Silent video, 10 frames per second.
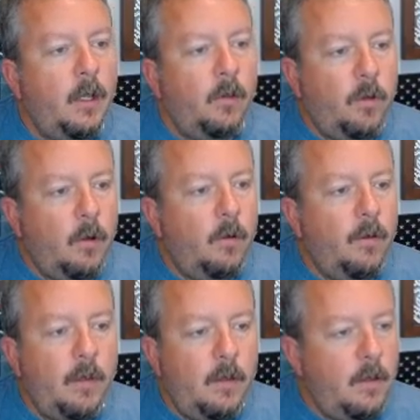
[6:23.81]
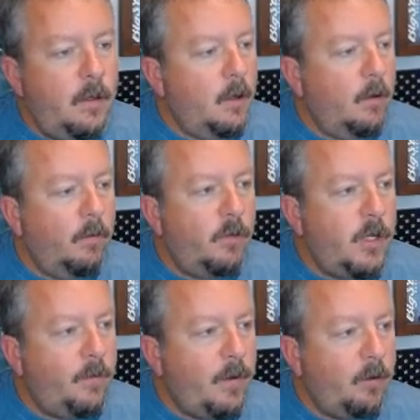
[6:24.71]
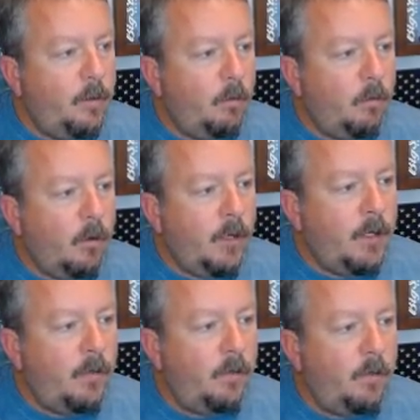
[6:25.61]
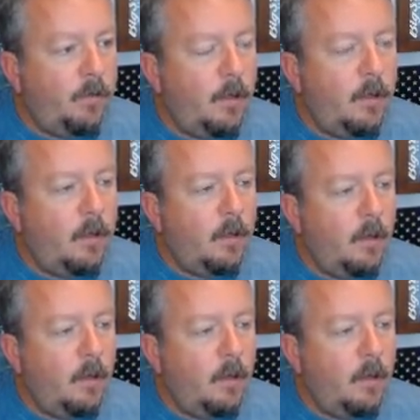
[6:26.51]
So, you know, GFS has been really consistent